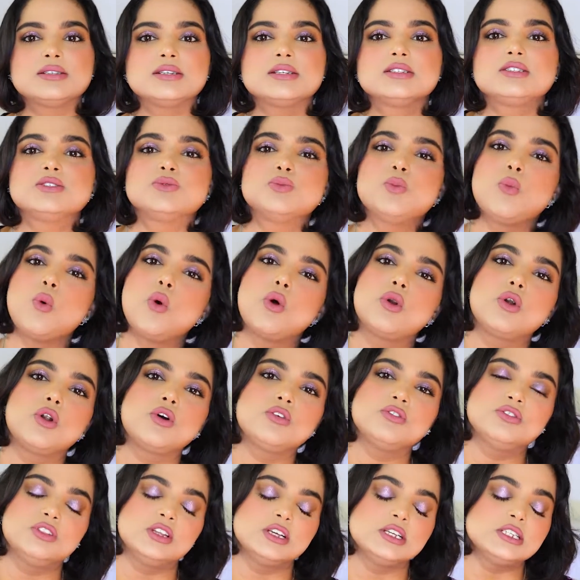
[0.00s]
It's more
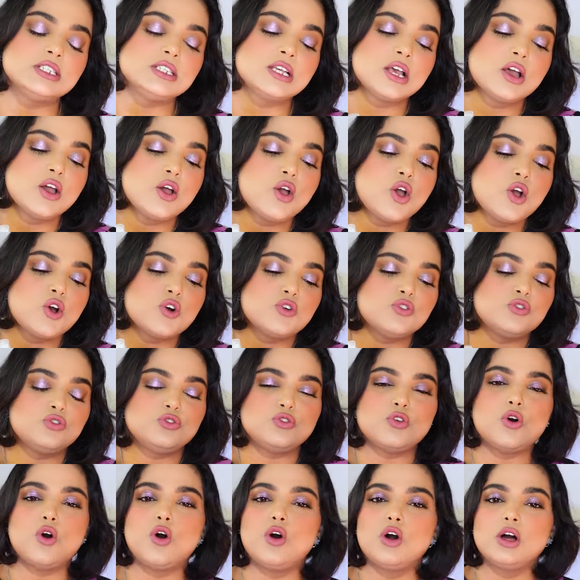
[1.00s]
of this
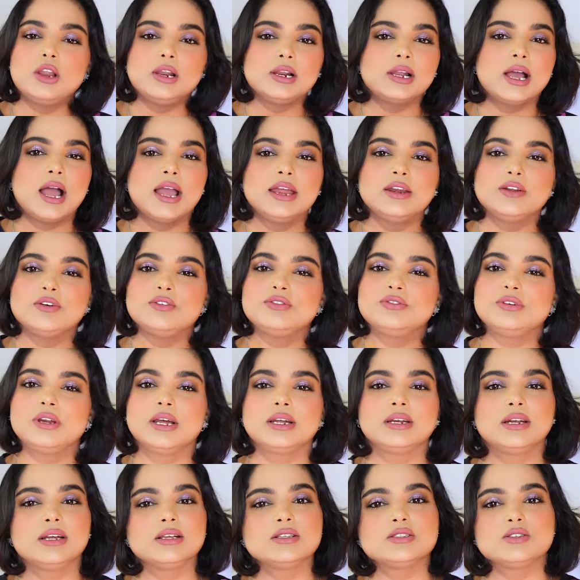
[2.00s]
fall kind of
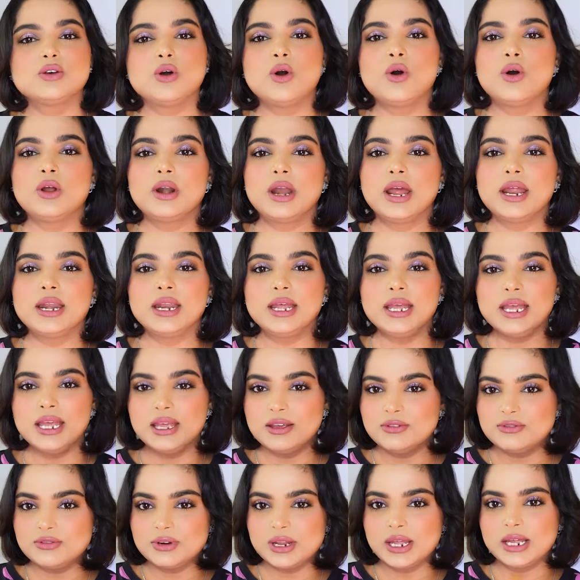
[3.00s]
fragrance or an
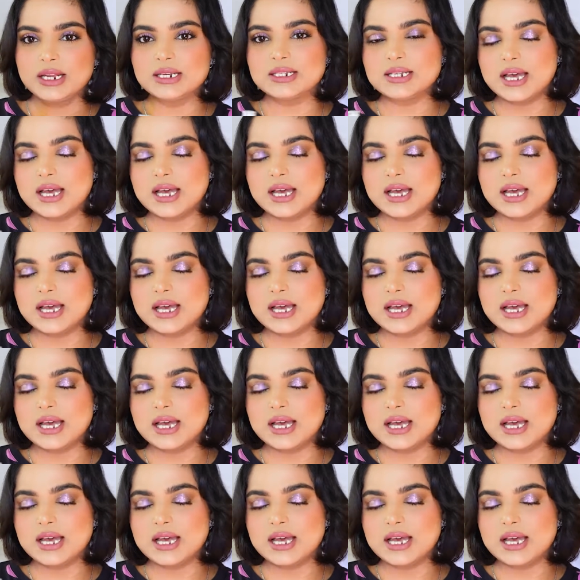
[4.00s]
evening